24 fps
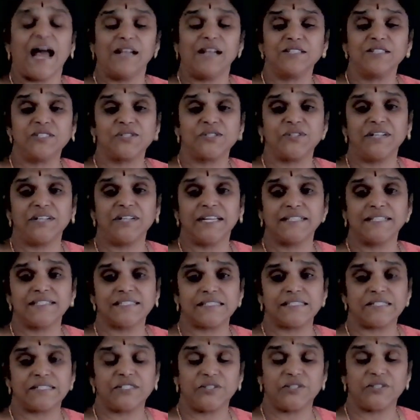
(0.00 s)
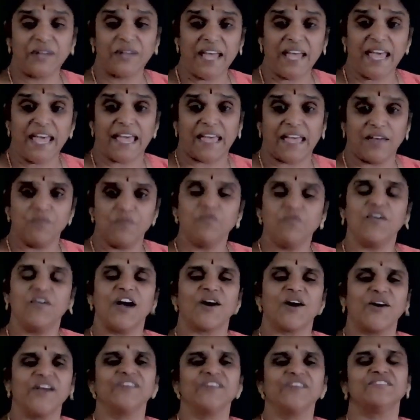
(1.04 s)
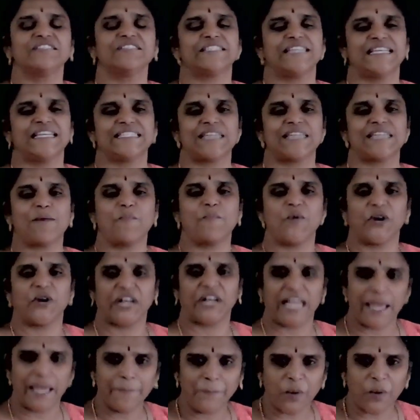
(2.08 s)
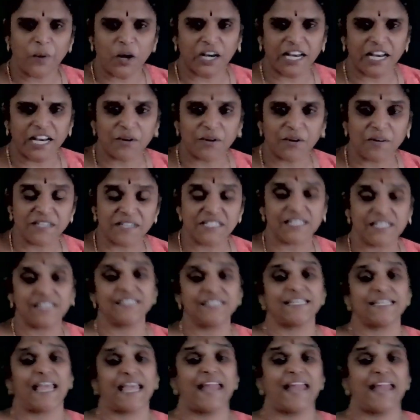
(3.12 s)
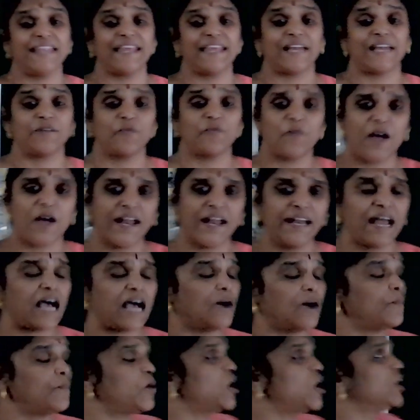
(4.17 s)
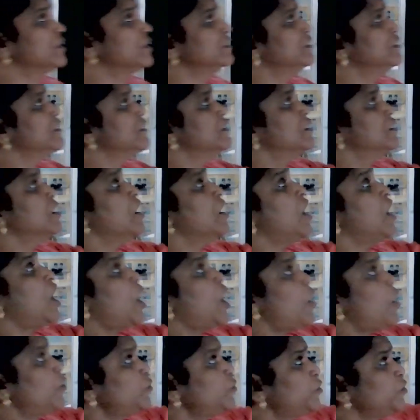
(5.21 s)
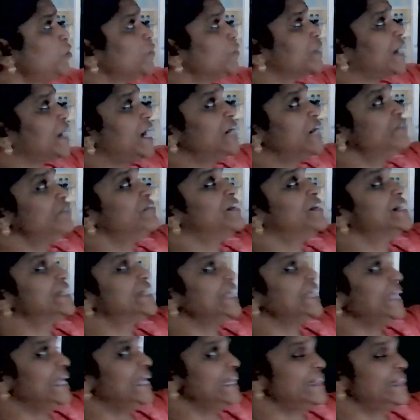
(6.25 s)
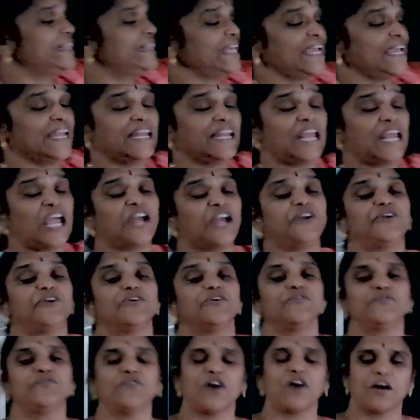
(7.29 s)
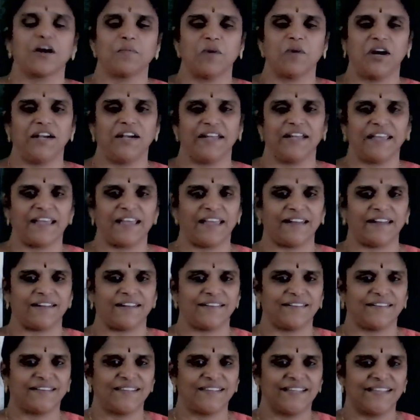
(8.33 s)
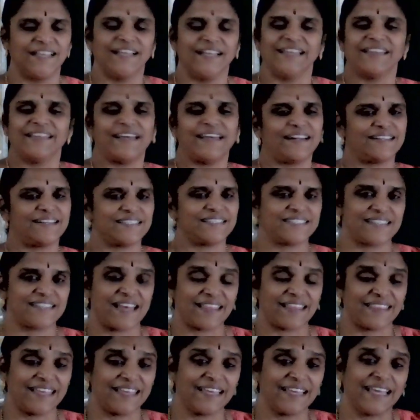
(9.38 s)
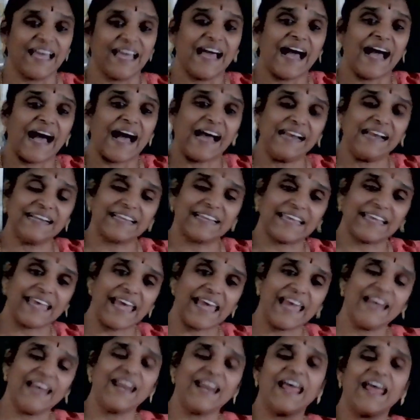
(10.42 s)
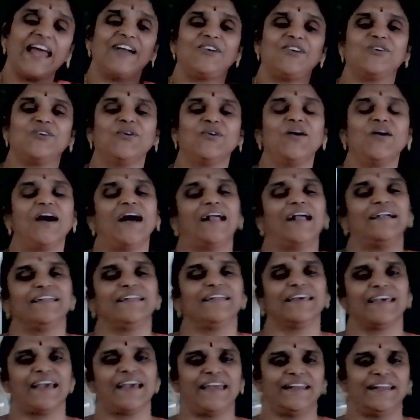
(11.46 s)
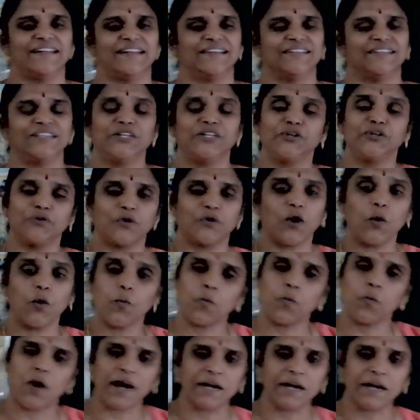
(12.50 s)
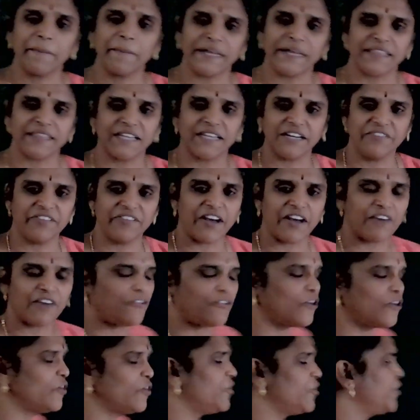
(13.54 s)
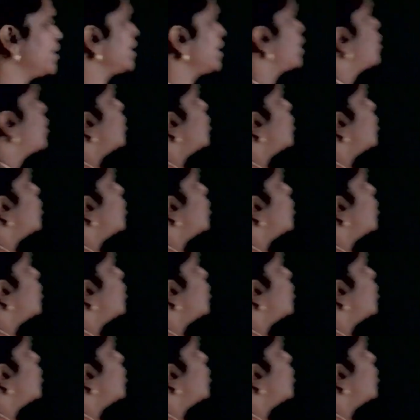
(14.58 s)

students, today we are going to see some more important questions in that one among how to convert ethene into formaldehyde. That is nothing, alkene into aldehyde. You know what method we are following?